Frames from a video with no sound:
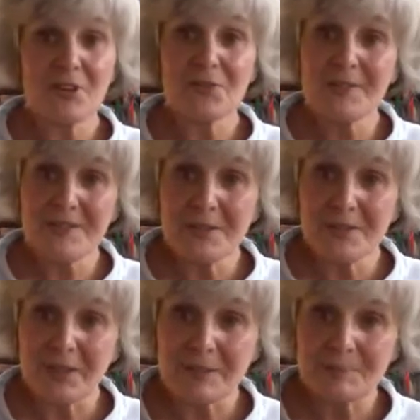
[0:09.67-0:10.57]
of the
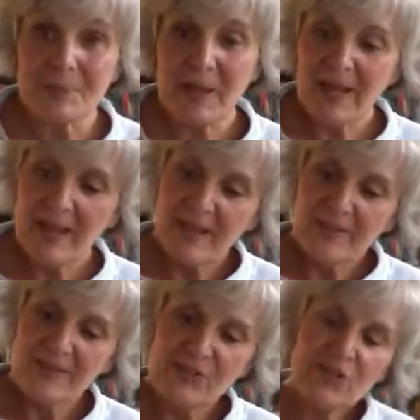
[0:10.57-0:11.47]
silver.
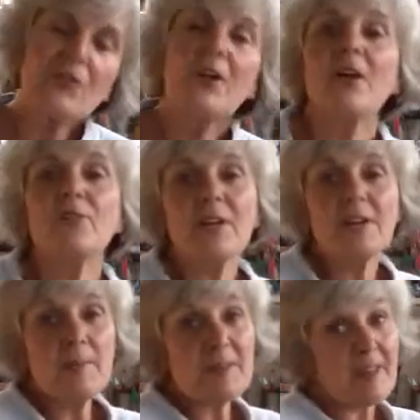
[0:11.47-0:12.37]
This, she's, her real
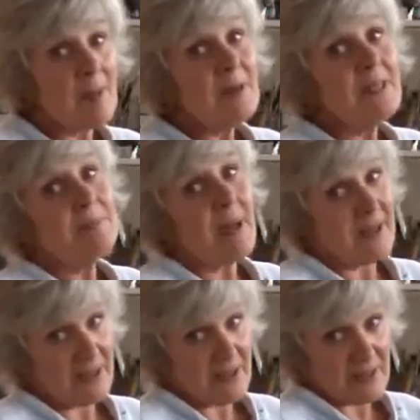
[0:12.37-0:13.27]
name is Emmeline
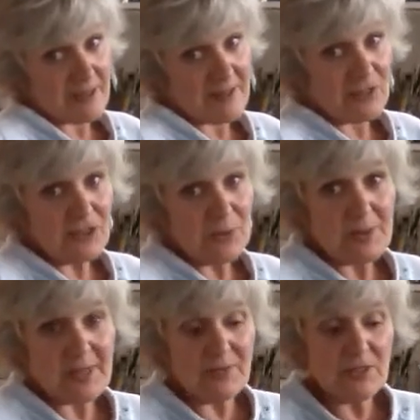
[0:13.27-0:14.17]
Pankhurst and she was
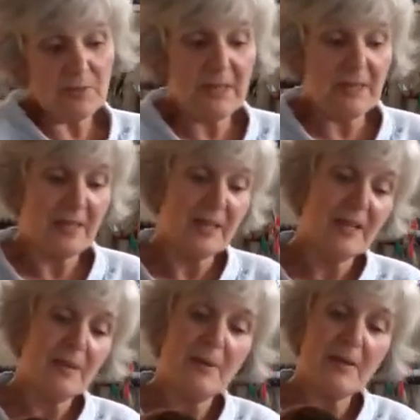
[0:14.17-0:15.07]
given to me
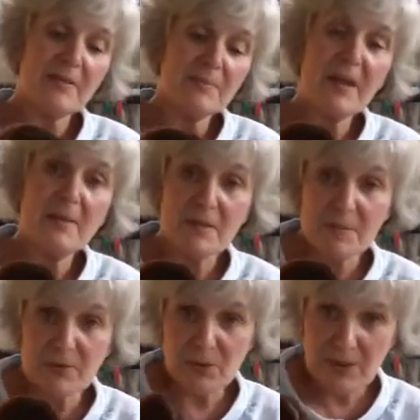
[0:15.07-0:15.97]
by some neighbours
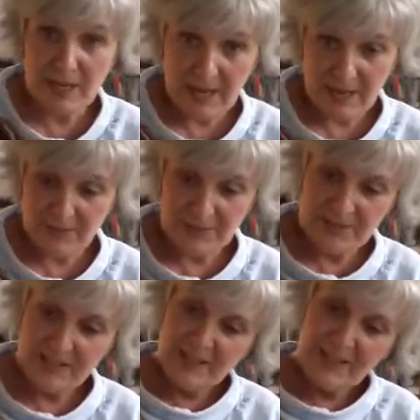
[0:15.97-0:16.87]
before they left.
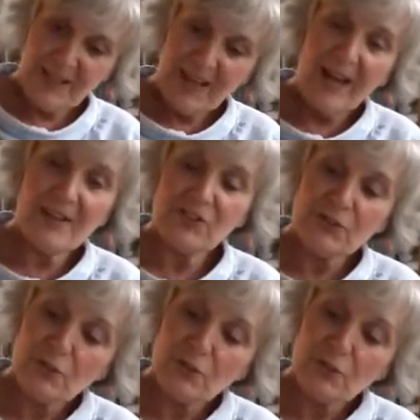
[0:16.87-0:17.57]
And she'd